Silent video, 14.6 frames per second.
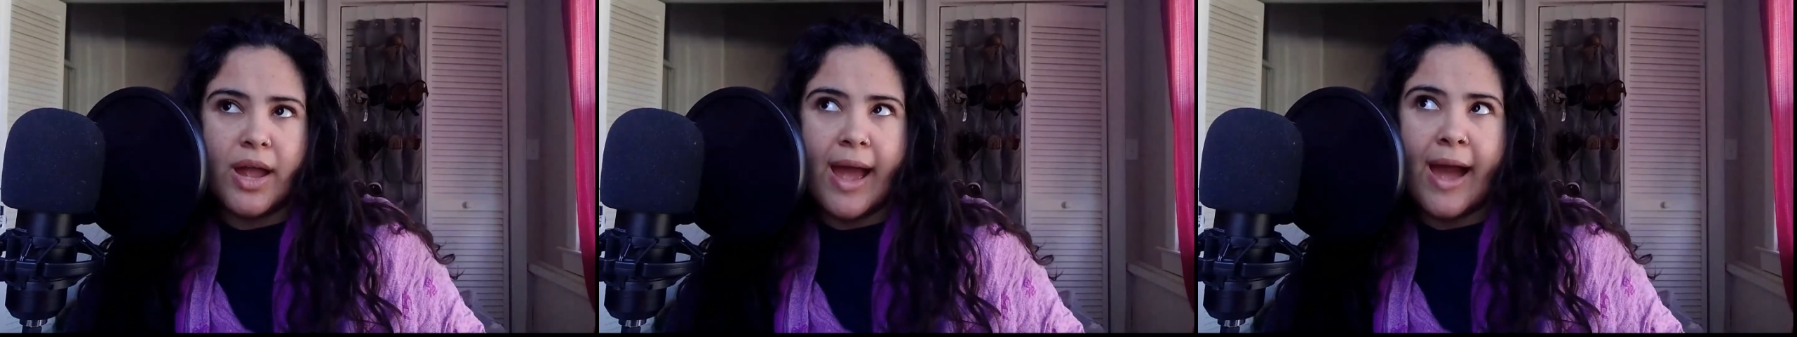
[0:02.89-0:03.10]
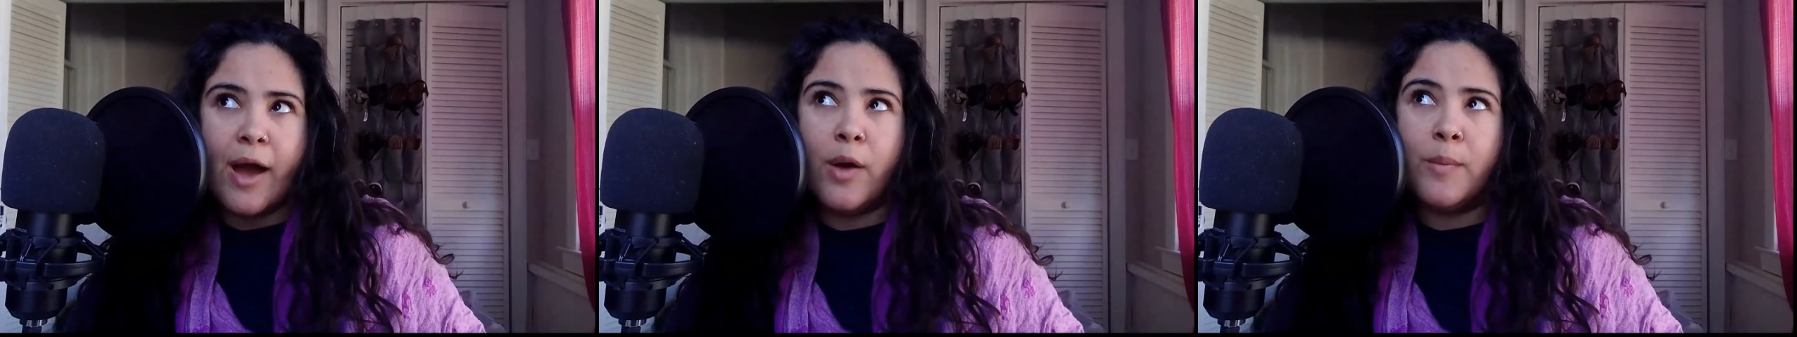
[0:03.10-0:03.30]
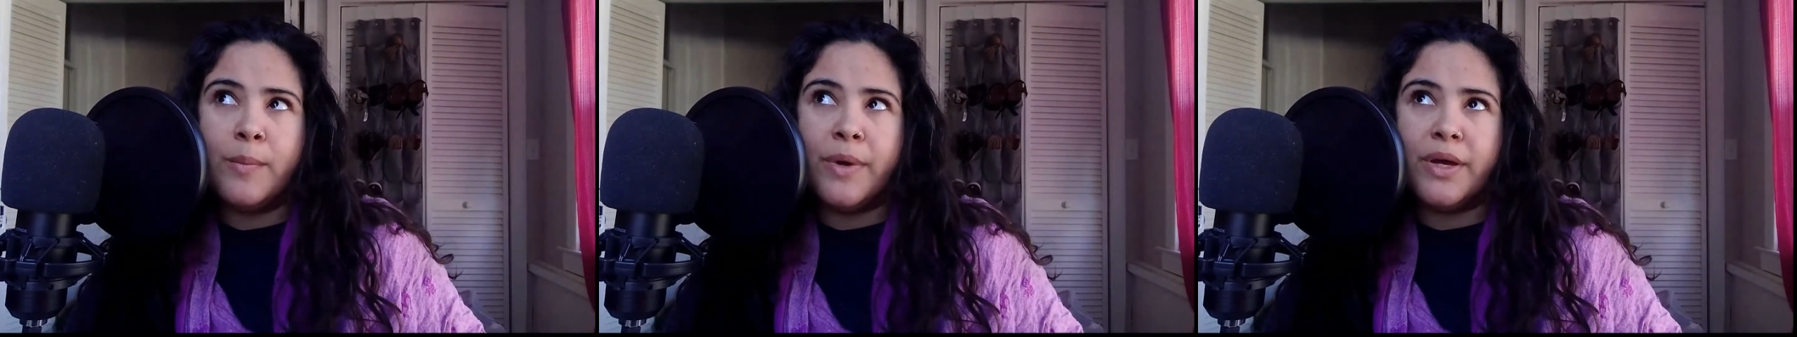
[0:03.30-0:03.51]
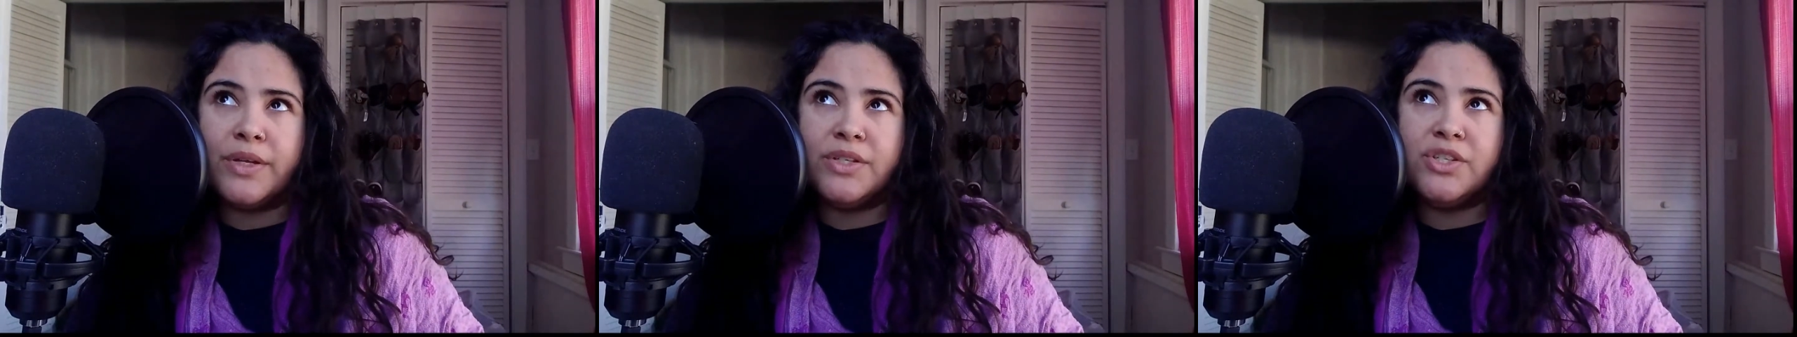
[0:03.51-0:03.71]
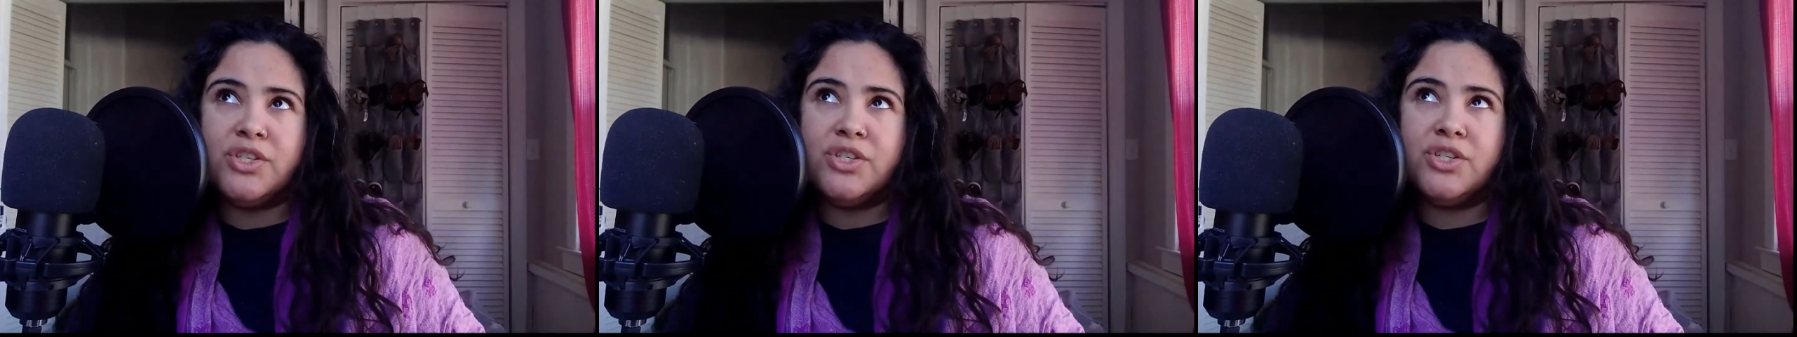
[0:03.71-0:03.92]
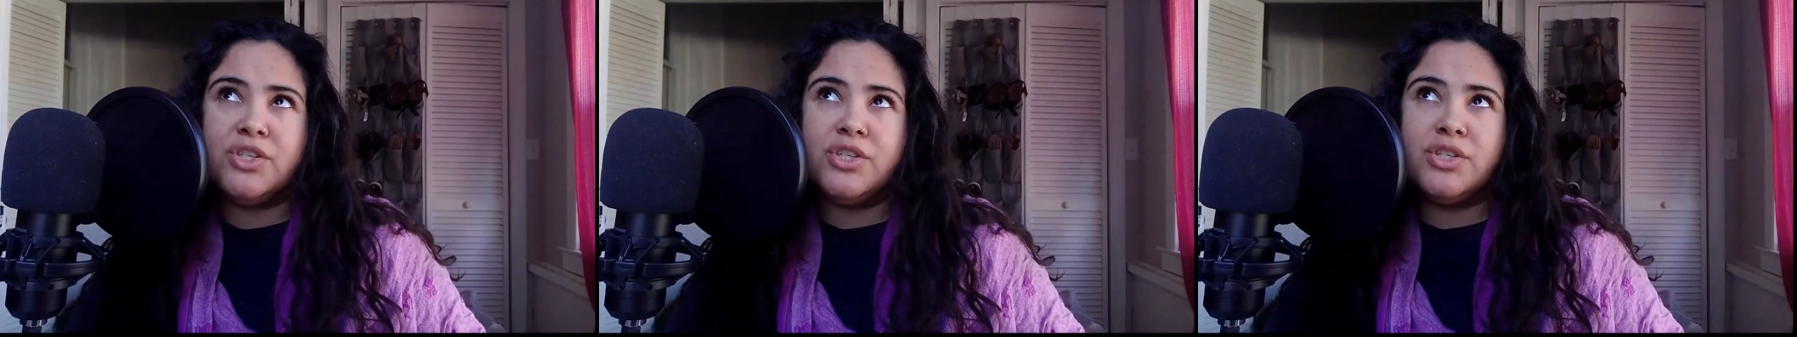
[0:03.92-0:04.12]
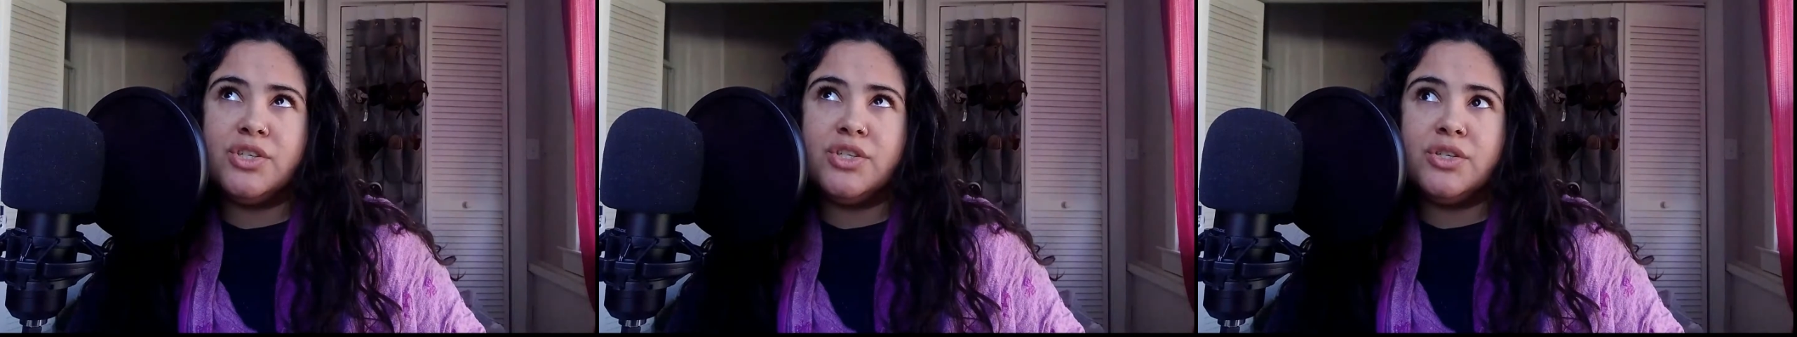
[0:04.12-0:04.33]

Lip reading: how much